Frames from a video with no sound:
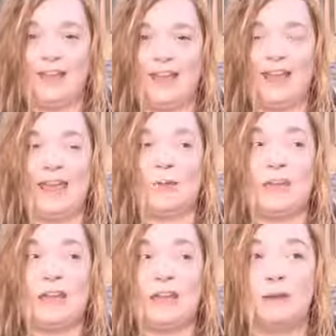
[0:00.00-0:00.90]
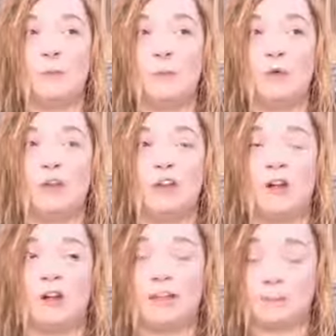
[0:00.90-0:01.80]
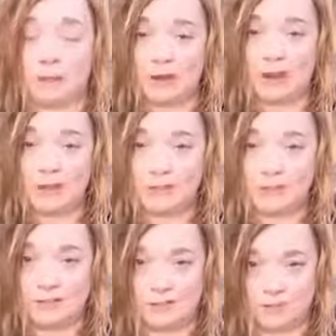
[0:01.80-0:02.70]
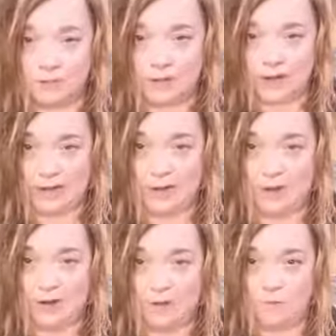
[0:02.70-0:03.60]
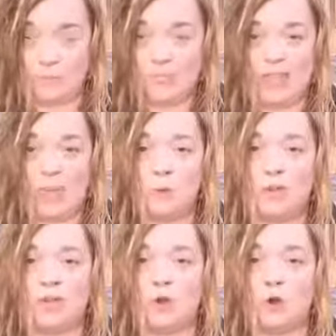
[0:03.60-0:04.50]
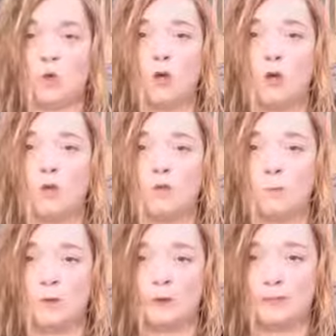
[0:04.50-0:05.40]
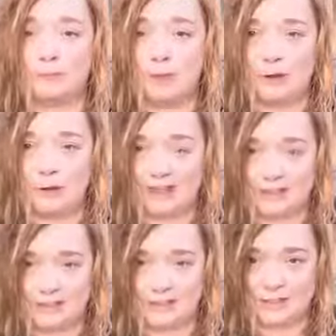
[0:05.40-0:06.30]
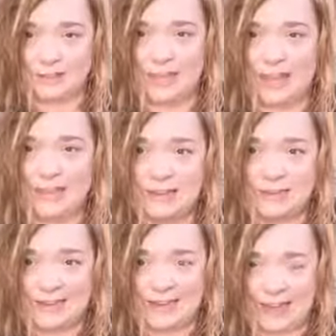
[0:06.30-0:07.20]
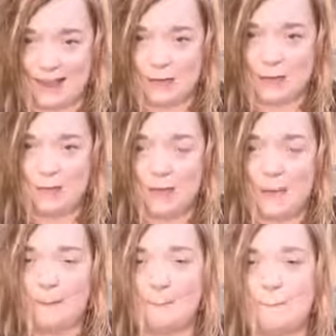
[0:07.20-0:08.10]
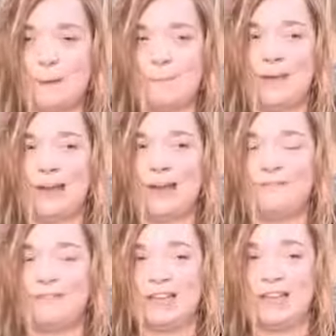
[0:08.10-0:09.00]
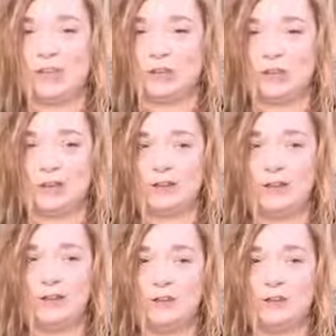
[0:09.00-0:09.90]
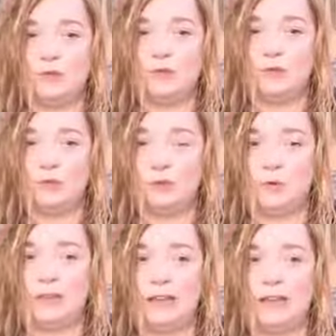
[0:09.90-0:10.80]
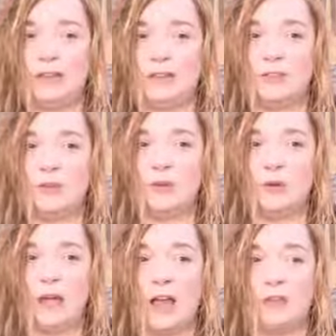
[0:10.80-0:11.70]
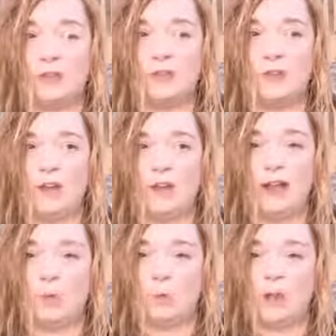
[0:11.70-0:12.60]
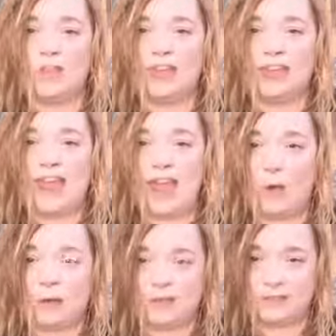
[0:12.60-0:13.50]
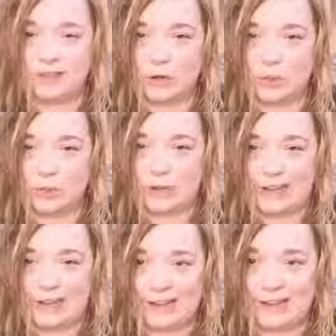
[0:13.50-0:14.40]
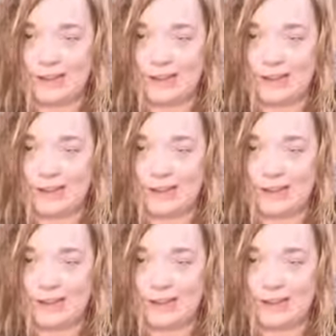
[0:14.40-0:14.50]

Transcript: And we can bring our experiences into right now, and we can grow from our experiences into now. But my invitation to you is to concentrate on what the now is that you're bringing it.